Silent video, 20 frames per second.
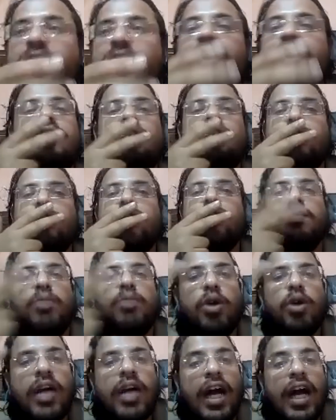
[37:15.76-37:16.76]
He never used
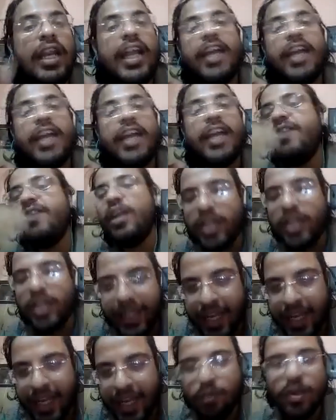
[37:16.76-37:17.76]
to smoke, unlike
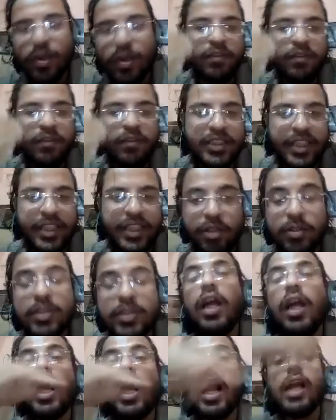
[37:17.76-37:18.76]
Feluda, one of his
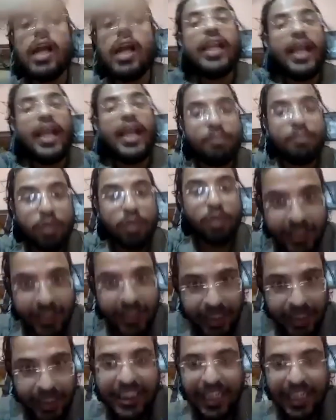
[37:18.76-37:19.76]
heroes. Unlike
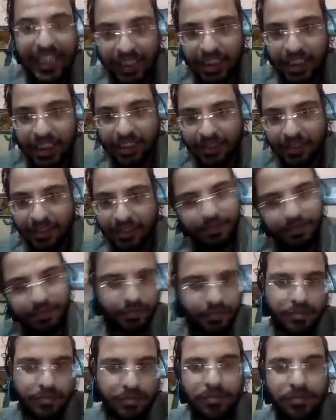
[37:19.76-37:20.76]
Professor Challenger,
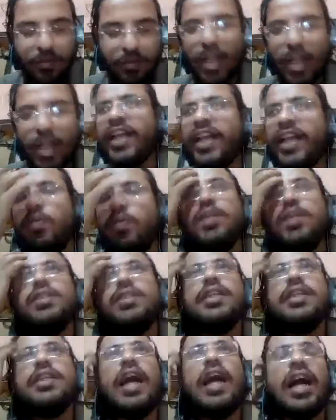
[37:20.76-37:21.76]
mm. and there
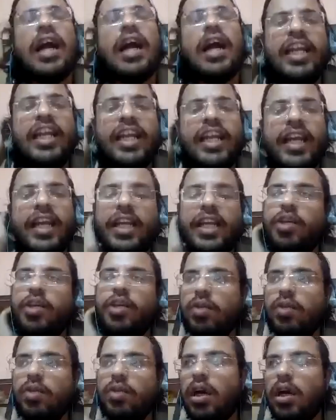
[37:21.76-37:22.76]
was hardly any,
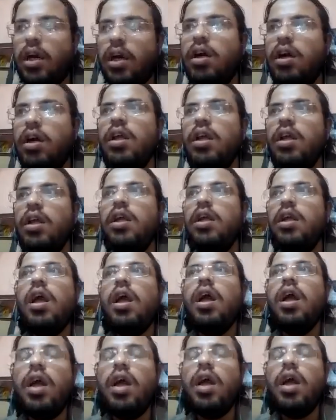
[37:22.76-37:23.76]
you know, uh,
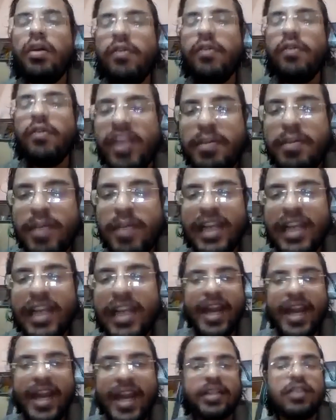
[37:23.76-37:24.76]
uh,
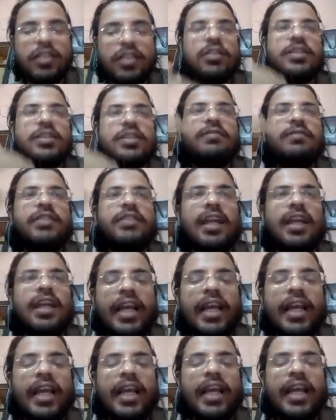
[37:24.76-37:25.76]
female characters or
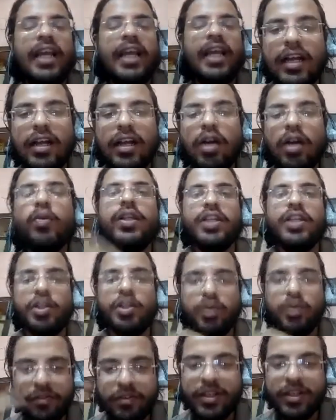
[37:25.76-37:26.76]
something like that. Uh,
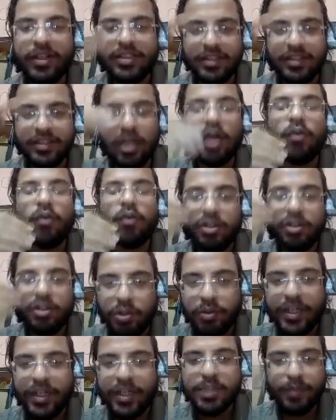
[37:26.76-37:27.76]
with due reference, uh,
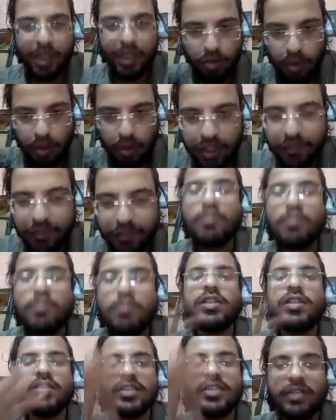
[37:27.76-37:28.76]
with due respect to all the
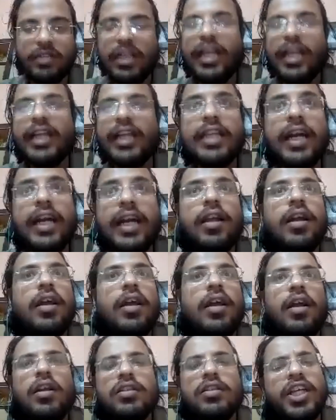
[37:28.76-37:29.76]
females or something like that.
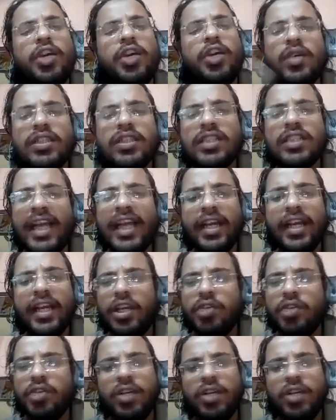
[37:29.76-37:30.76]
So he was
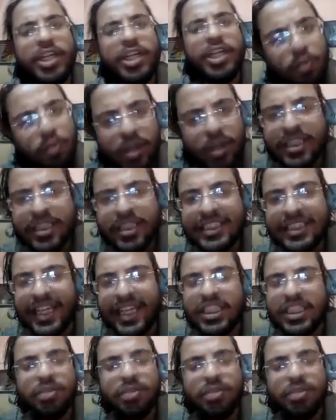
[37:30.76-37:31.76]
like a, you know, he was a
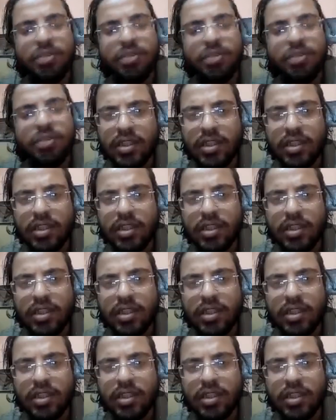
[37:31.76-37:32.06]
sage. He used to.